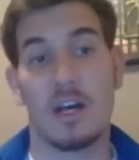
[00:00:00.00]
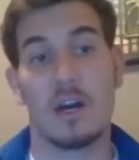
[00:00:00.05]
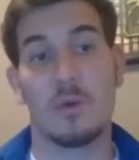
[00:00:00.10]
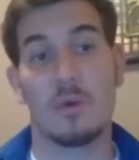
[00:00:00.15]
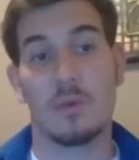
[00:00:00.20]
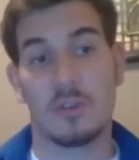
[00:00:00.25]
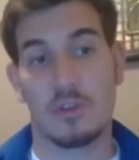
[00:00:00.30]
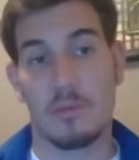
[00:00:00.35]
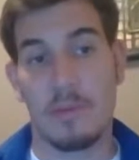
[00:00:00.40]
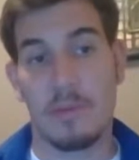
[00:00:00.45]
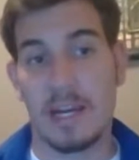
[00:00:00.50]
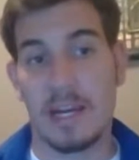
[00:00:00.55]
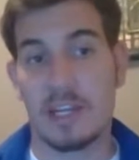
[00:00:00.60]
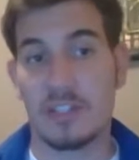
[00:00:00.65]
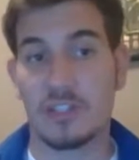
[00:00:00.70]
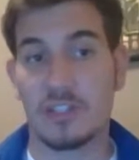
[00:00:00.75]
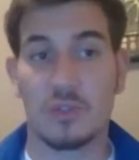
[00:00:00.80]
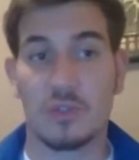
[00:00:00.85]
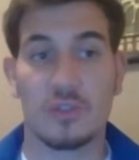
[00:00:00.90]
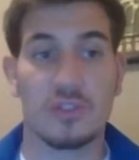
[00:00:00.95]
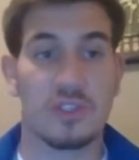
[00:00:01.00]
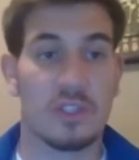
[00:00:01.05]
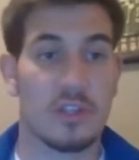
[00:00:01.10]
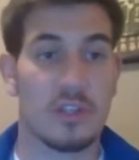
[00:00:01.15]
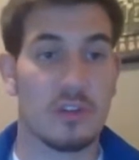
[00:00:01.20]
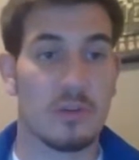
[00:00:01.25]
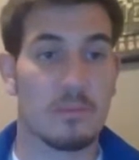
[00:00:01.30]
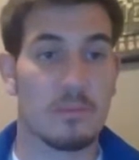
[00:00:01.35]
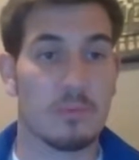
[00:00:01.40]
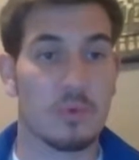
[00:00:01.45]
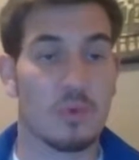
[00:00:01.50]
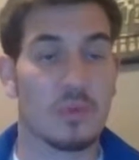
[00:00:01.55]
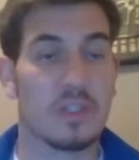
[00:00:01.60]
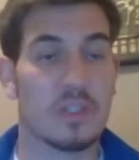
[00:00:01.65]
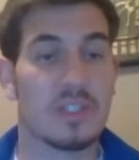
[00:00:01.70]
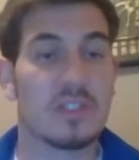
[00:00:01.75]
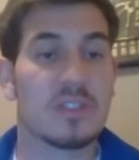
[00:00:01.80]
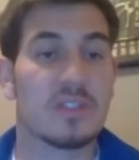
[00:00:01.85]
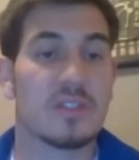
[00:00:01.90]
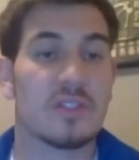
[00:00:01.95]
with their managers and other
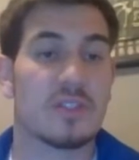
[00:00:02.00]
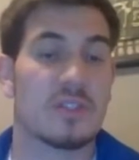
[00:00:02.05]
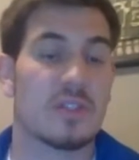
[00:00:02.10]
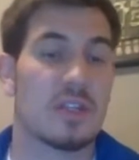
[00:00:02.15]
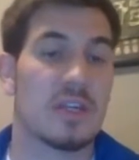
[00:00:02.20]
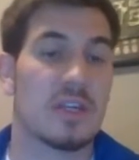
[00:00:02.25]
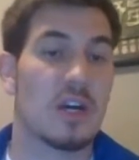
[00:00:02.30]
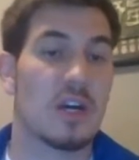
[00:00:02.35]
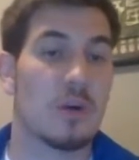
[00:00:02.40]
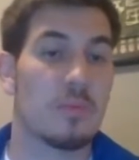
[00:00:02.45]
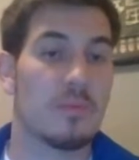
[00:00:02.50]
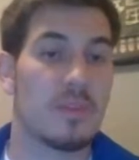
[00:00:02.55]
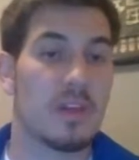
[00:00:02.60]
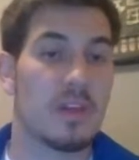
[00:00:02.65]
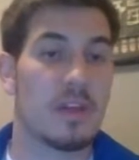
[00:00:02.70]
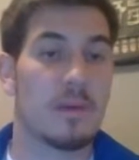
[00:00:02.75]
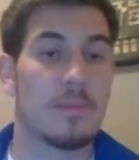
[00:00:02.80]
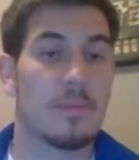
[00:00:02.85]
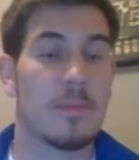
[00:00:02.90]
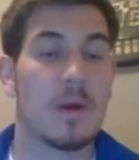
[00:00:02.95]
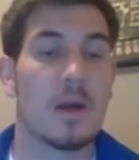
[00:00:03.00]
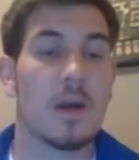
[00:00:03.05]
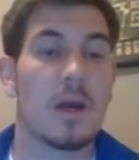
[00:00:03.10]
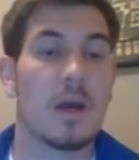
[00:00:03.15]
employees to help them